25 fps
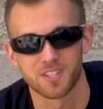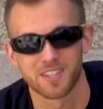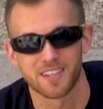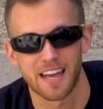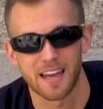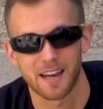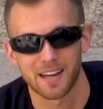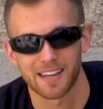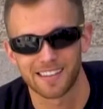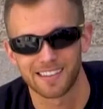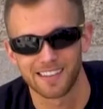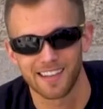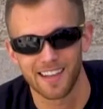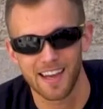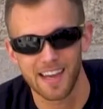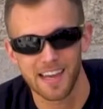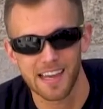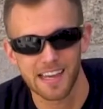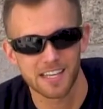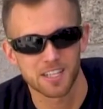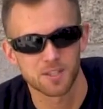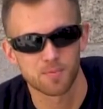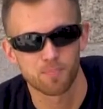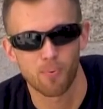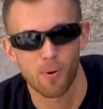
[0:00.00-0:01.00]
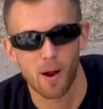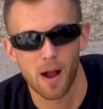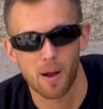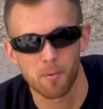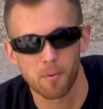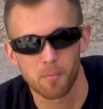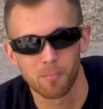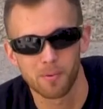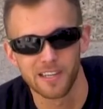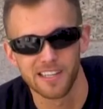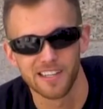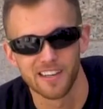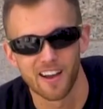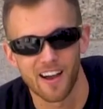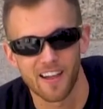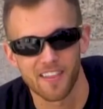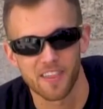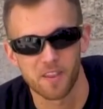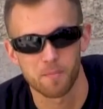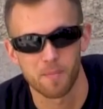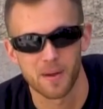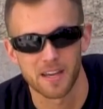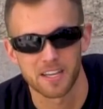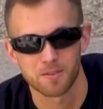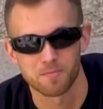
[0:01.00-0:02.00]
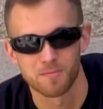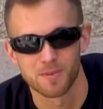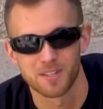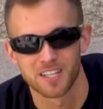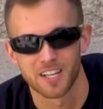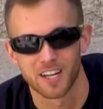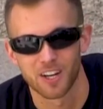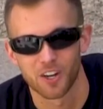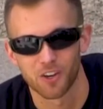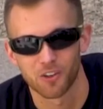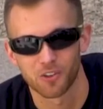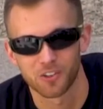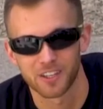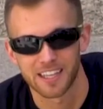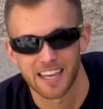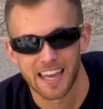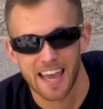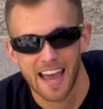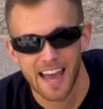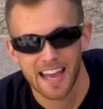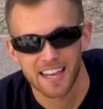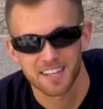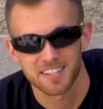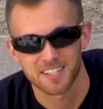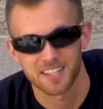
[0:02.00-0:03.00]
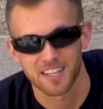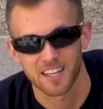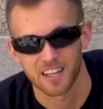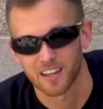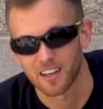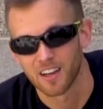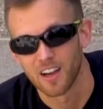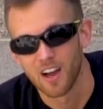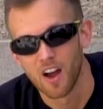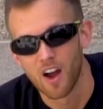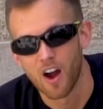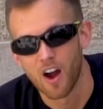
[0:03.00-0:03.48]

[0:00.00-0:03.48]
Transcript: was that clay is probably not the best material to cast in.